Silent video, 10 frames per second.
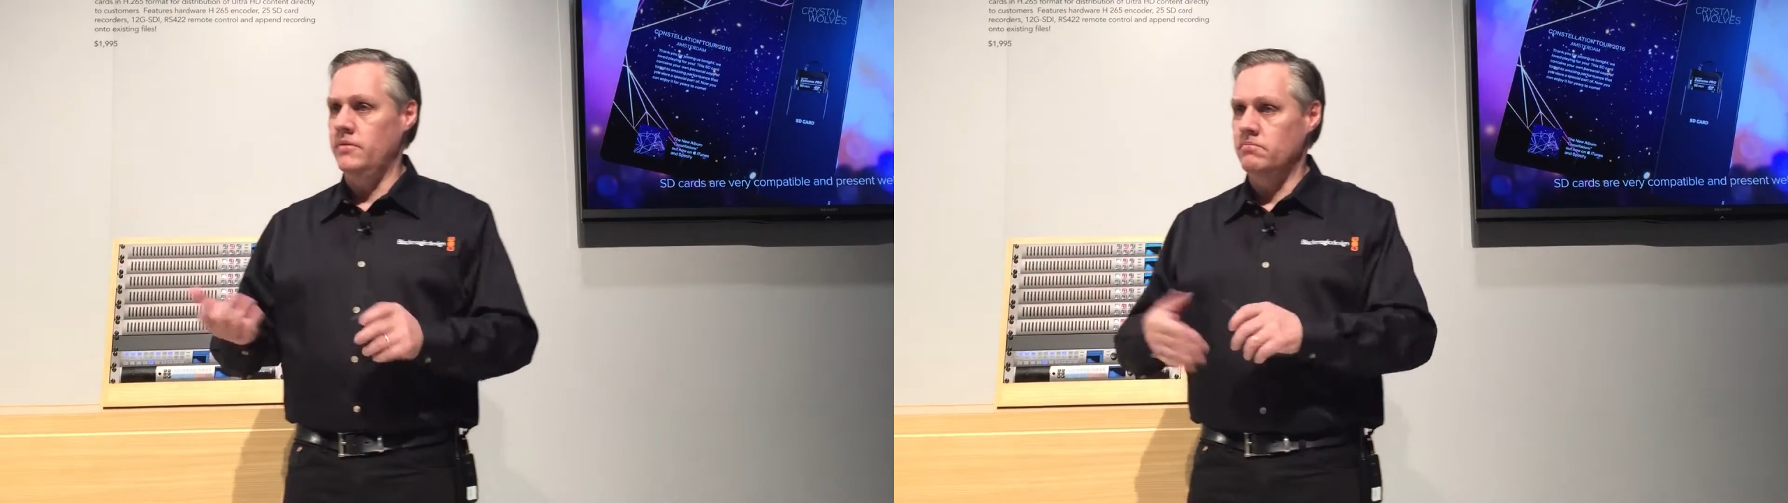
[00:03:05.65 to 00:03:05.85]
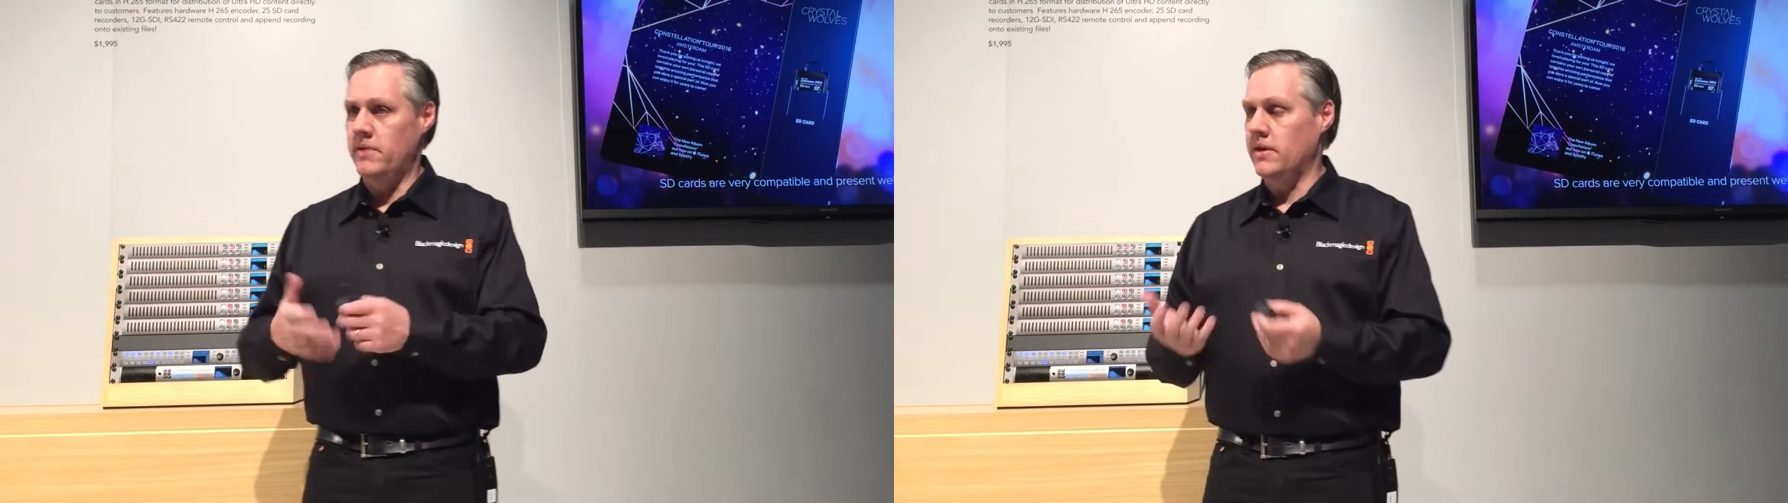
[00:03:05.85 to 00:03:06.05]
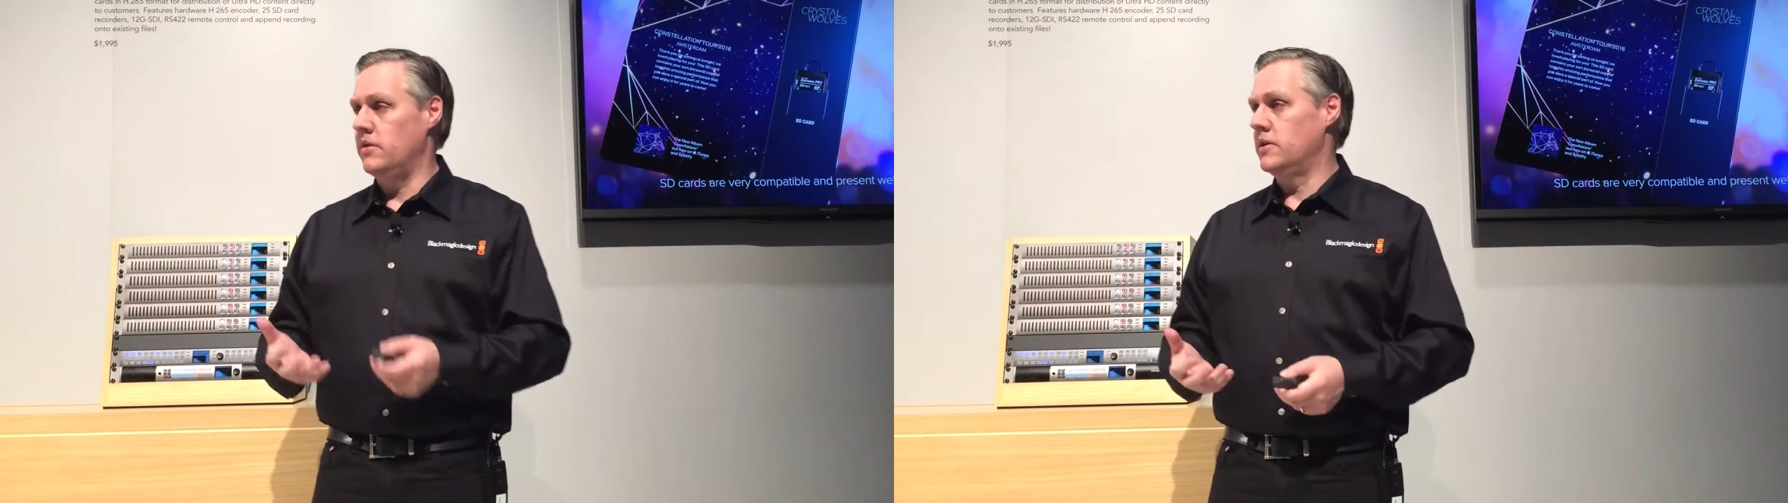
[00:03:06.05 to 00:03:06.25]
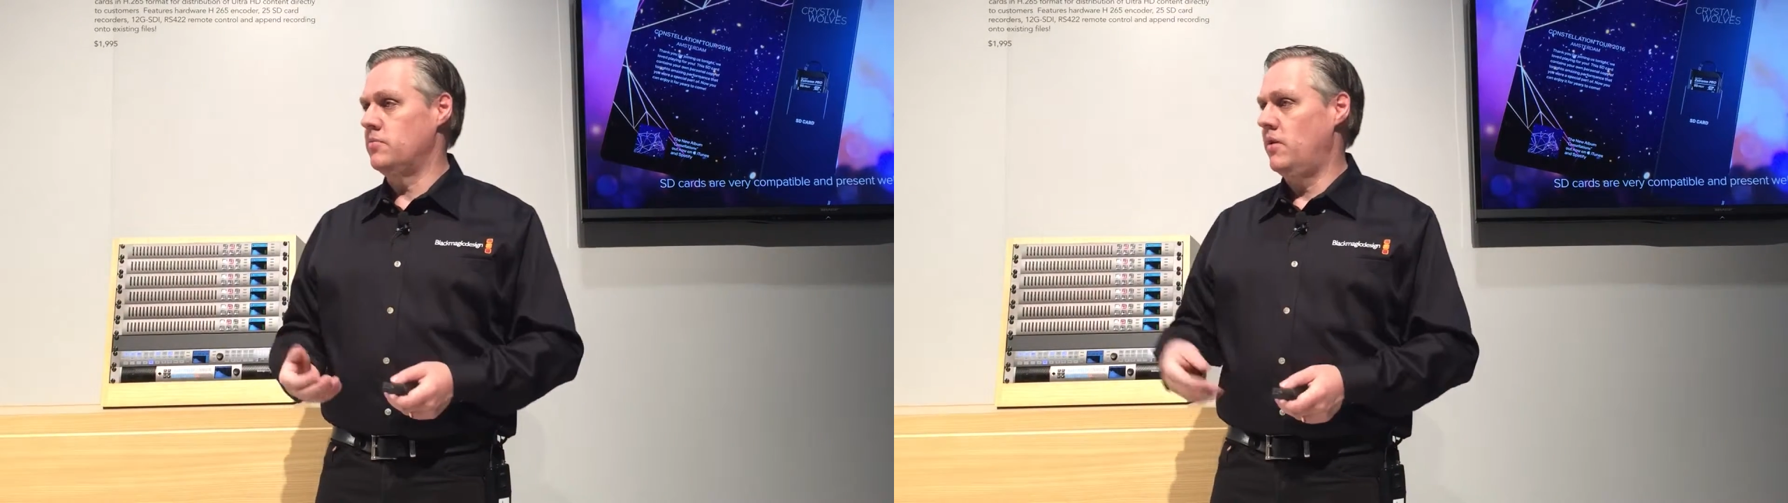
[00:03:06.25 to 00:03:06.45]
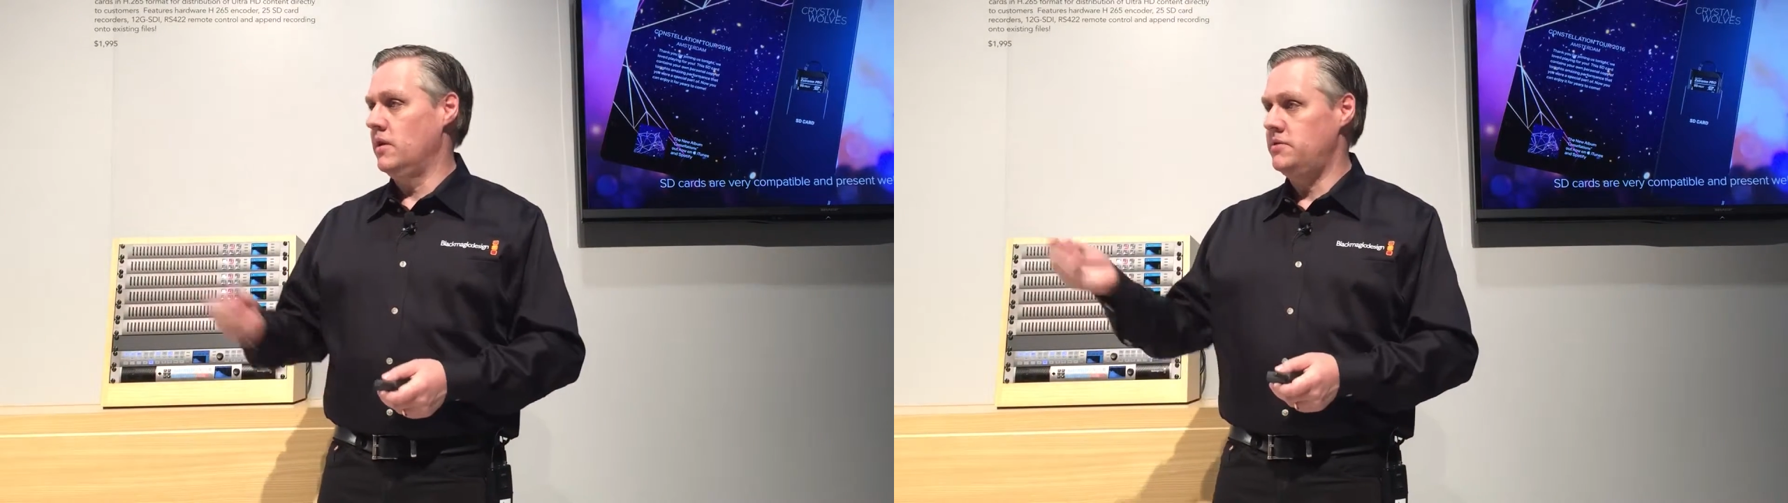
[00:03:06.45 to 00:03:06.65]
If you make a
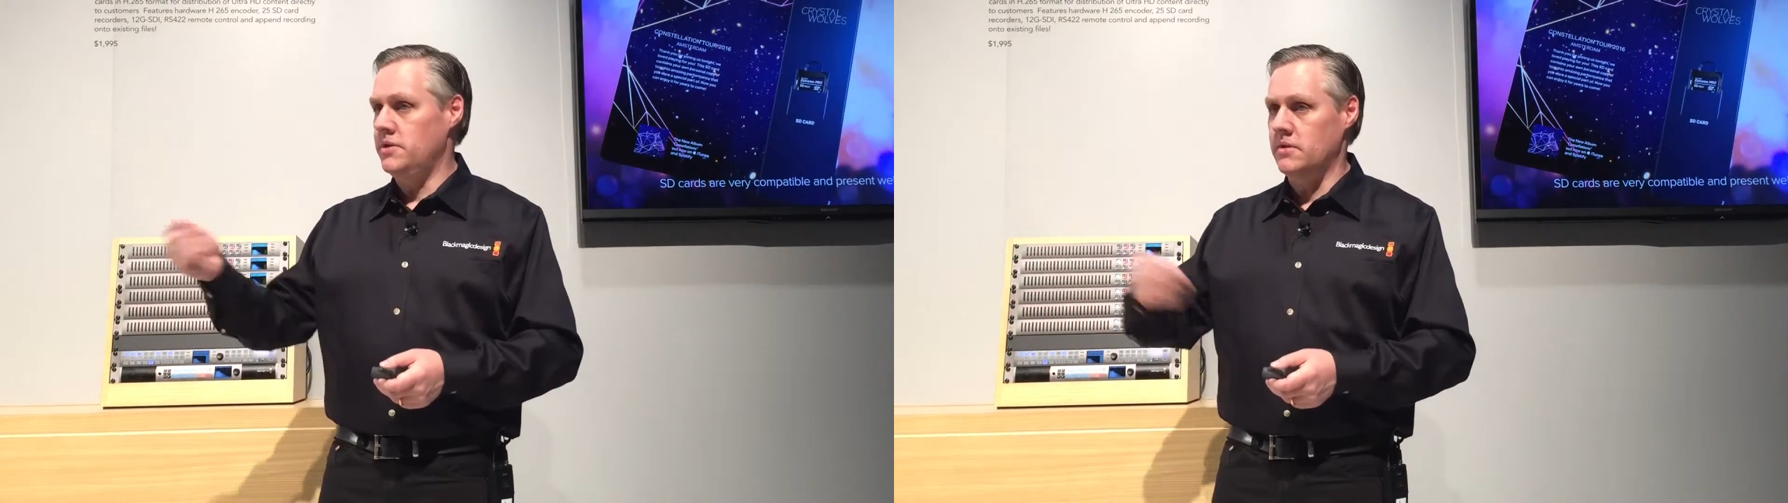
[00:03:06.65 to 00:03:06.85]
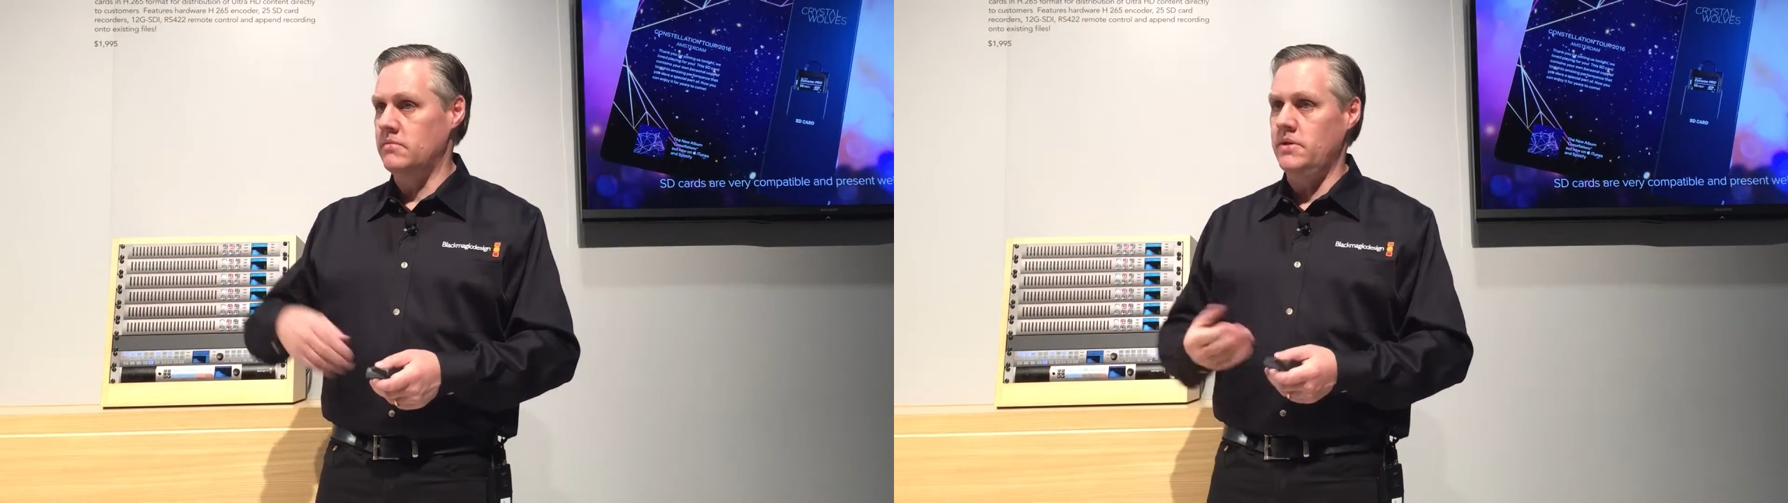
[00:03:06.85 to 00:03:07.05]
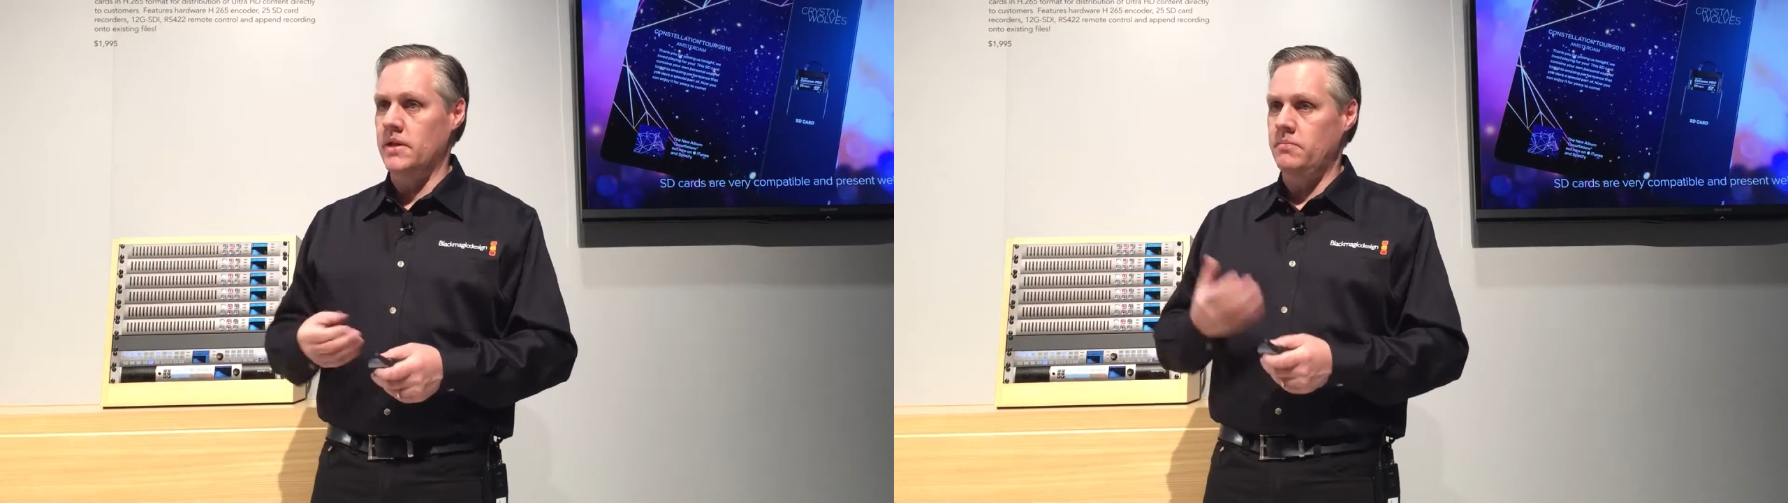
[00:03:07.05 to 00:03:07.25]
nice wallet, you can,